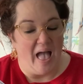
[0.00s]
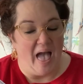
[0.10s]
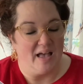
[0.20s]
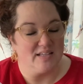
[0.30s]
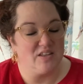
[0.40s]

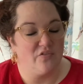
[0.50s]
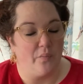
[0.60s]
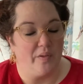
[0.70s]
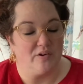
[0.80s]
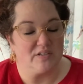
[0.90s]
As the
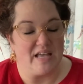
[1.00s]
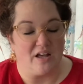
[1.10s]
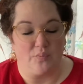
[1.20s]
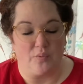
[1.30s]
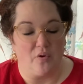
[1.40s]
familiar
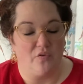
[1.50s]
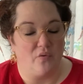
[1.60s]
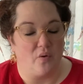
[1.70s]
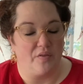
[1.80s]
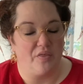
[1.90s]
sound broke
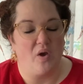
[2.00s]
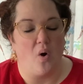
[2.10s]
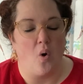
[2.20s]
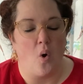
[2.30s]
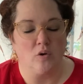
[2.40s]
forth, the
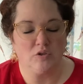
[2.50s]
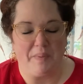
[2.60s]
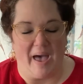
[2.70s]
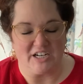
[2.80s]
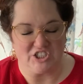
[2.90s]
old
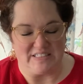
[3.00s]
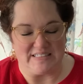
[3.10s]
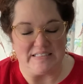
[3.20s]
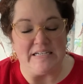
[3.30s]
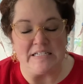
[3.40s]
passion
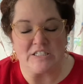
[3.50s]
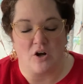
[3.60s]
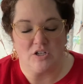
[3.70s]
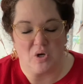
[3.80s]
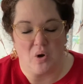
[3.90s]
seized
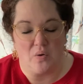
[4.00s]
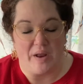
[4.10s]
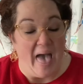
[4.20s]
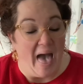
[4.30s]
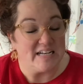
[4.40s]
on Toad
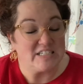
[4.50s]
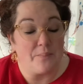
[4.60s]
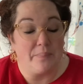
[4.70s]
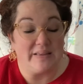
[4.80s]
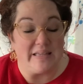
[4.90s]
and
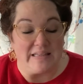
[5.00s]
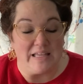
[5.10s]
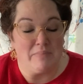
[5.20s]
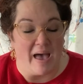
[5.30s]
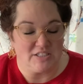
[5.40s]

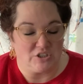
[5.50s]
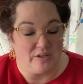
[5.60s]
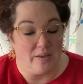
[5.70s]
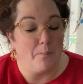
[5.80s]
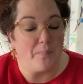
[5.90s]
completely mastered
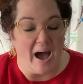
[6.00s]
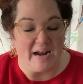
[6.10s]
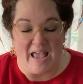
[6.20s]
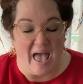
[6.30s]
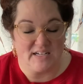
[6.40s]
him,
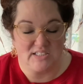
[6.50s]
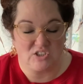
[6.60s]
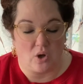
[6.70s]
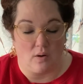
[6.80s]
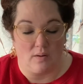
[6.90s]
body and
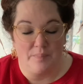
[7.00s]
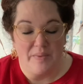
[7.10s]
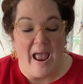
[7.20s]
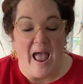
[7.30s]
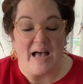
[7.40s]
soul.
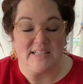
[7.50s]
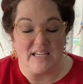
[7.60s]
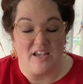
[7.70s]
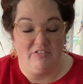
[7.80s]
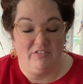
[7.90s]
As
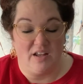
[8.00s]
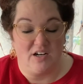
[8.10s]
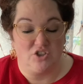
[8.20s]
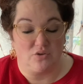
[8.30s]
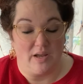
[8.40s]
if in
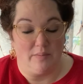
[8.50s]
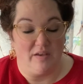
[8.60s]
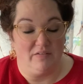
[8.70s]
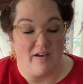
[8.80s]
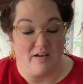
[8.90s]
a dream,
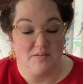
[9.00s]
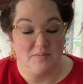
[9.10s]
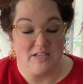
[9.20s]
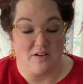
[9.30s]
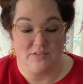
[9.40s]
he found
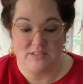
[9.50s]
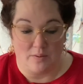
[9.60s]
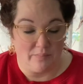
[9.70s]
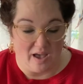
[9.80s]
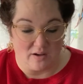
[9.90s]
himself
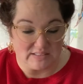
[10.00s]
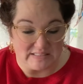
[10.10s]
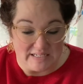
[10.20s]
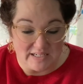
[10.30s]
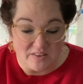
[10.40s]
somehow
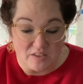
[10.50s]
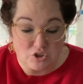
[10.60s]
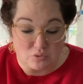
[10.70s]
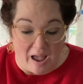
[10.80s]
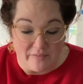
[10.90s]
seated in the
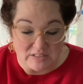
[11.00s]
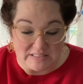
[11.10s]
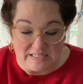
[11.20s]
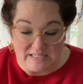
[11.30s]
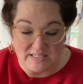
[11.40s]
driver's
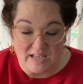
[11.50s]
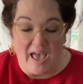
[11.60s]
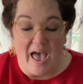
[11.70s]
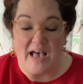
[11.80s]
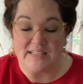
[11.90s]
seat.
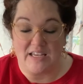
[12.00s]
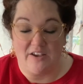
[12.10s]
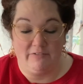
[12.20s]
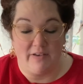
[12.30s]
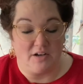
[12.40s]
As
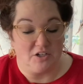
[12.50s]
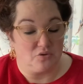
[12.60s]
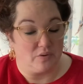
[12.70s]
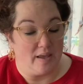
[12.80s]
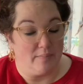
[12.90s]
if in a
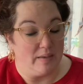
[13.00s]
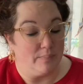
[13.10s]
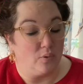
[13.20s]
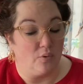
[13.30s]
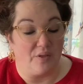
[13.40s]
dream, he
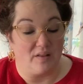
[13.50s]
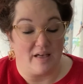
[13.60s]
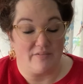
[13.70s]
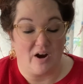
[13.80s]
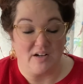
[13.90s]
pulled the
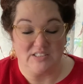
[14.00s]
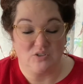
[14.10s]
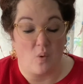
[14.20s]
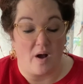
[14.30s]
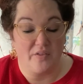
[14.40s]
lever and
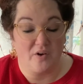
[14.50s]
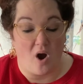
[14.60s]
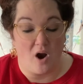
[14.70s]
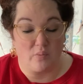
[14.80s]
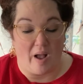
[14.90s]
swung the
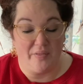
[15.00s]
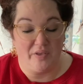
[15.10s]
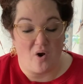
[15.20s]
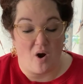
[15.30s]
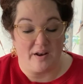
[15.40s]
car round the
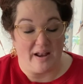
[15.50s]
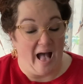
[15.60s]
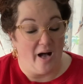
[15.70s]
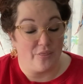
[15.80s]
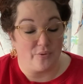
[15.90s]
yard and
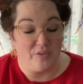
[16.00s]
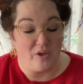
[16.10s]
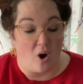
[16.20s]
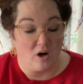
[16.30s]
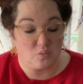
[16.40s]
out through
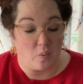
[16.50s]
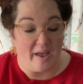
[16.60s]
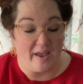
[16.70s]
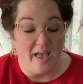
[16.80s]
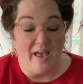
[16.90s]
the
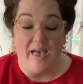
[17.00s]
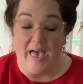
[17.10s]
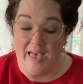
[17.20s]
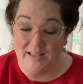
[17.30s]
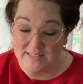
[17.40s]
archway.
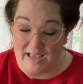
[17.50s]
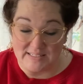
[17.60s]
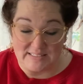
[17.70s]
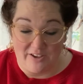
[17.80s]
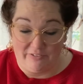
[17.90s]
And
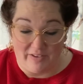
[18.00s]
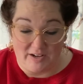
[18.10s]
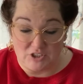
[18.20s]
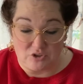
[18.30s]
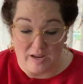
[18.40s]
as if in
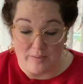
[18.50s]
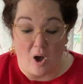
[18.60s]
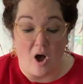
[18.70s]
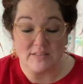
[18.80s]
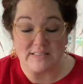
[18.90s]
a dream,
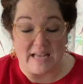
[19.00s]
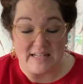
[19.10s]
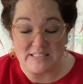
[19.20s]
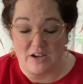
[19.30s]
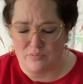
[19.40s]
all
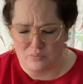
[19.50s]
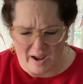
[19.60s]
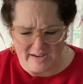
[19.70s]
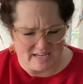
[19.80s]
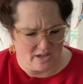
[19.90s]
sense of
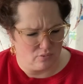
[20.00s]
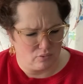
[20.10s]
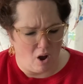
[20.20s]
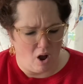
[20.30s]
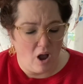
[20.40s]
right and
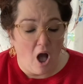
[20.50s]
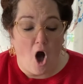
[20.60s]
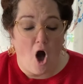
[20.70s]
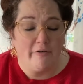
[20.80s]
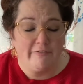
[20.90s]
wrong,
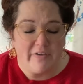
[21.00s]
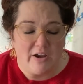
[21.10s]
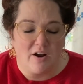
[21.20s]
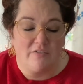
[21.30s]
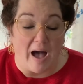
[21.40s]
all
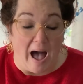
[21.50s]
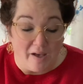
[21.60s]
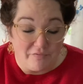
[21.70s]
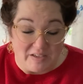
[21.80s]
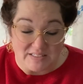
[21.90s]
fear of
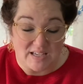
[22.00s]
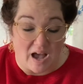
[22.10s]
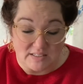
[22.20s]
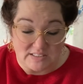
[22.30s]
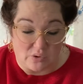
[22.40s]
obvious
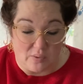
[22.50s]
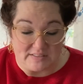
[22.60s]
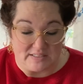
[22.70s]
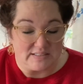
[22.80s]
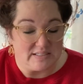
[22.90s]

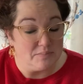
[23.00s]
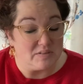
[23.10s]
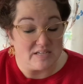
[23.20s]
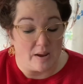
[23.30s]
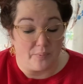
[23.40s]
consequences
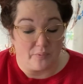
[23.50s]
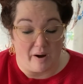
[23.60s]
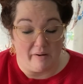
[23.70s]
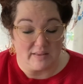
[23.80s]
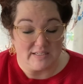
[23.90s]
seemed
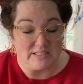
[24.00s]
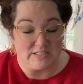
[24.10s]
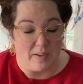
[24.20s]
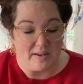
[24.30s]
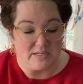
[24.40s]
temporarily
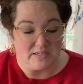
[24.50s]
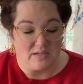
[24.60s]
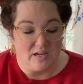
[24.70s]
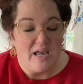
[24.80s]
suspended.